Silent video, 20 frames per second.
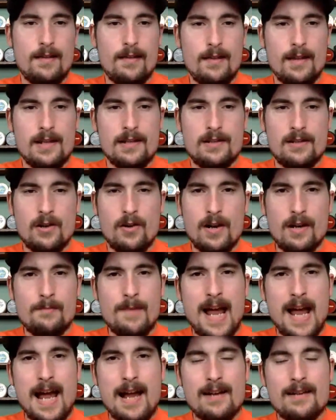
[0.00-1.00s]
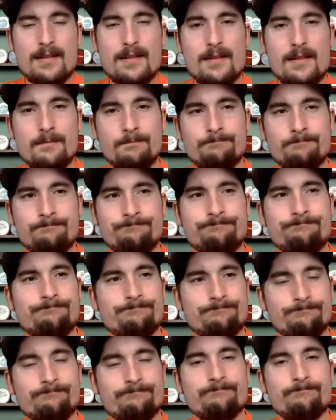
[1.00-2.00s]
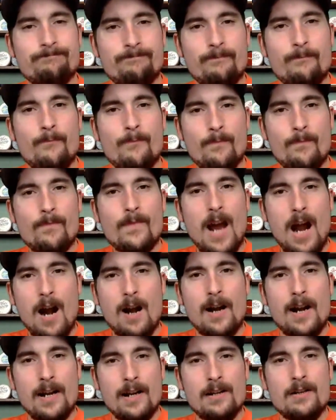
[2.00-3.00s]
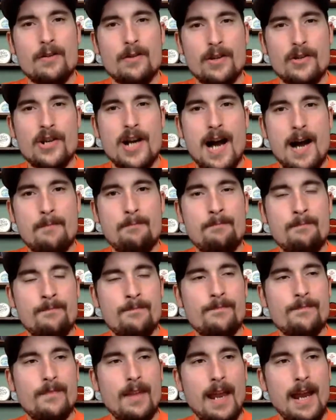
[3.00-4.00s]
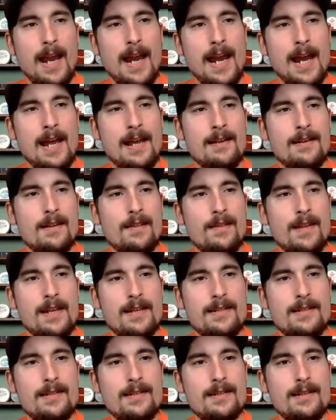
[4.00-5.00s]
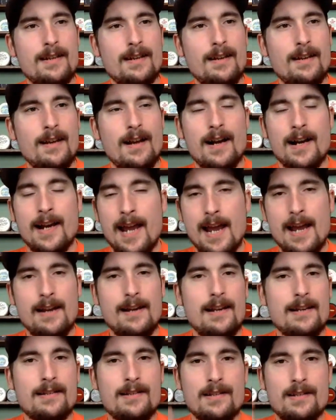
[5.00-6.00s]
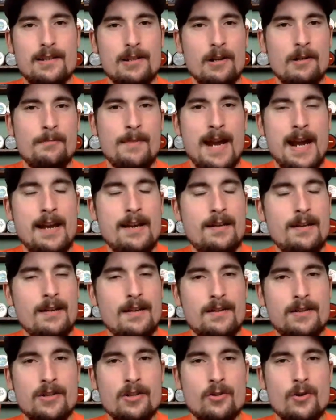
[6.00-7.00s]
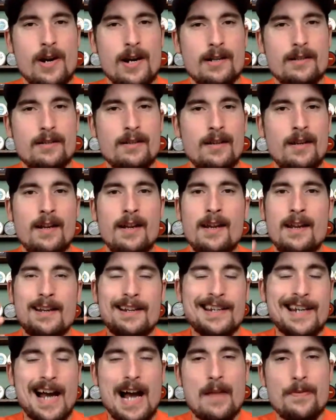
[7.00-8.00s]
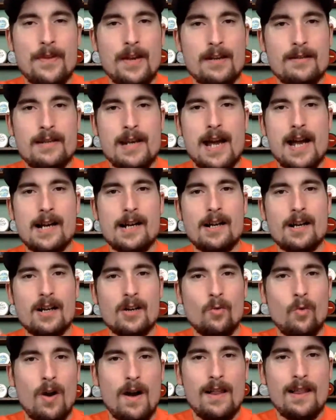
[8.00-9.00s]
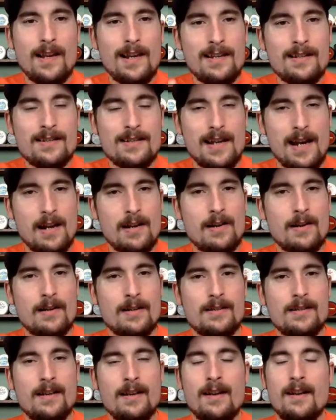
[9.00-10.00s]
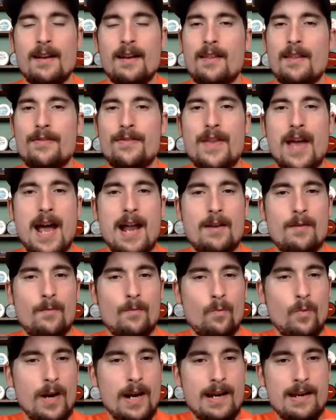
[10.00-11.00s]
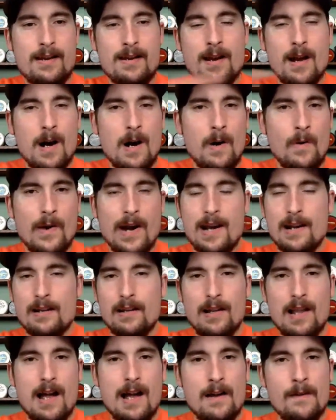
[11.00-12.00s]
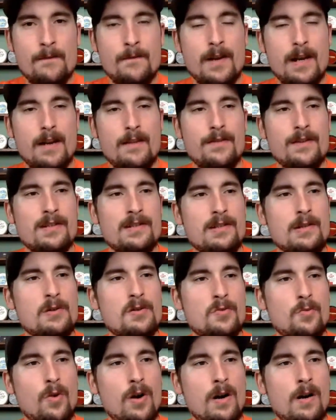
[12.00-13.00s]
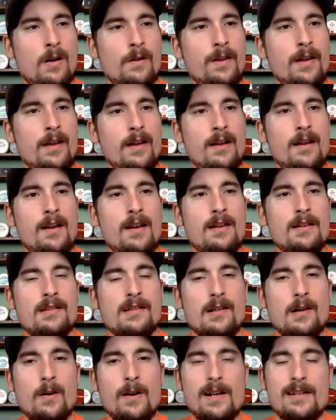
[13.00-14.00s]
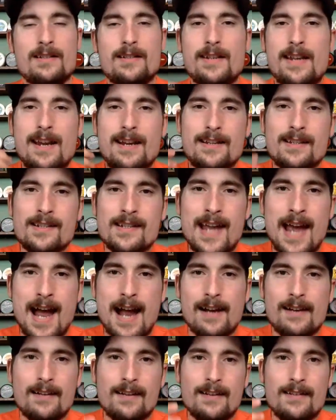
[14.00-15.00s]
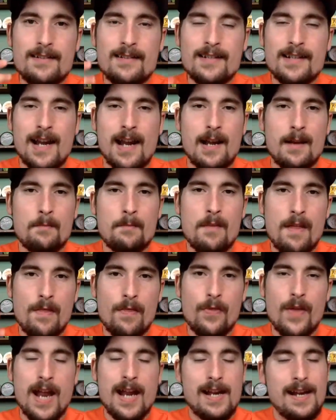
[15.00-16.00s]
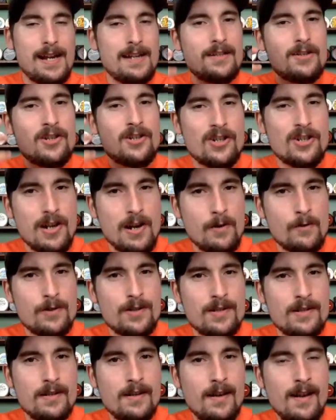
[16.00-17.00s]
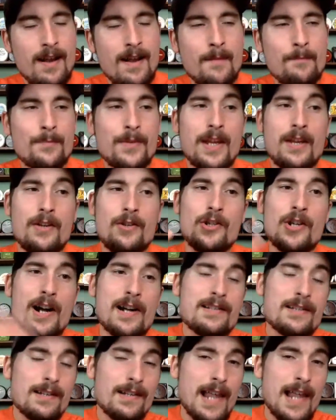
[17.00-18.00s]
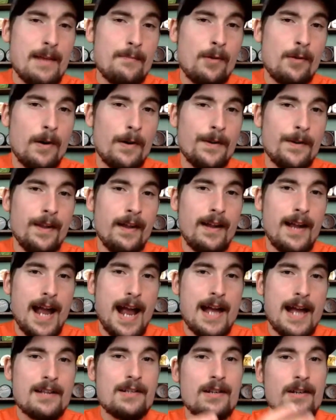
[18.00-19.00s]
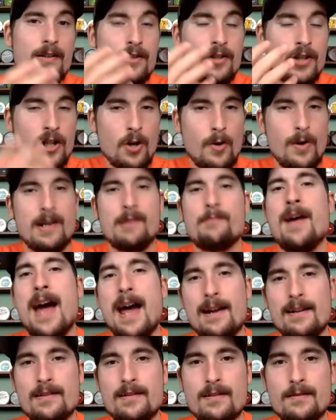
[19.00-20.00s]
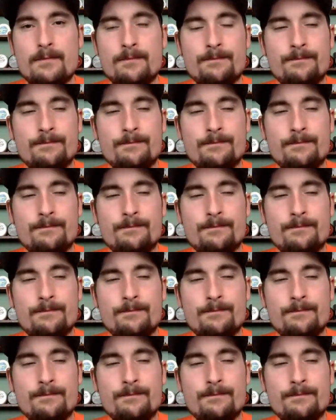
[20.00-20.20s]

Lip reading: these chewing bags are going to do the job. And this, again, is still made to the strict Gothia Tech quality standards that we know and love in the snus world. So it's the exact same thing. It's snus, just labeled as chewing bags.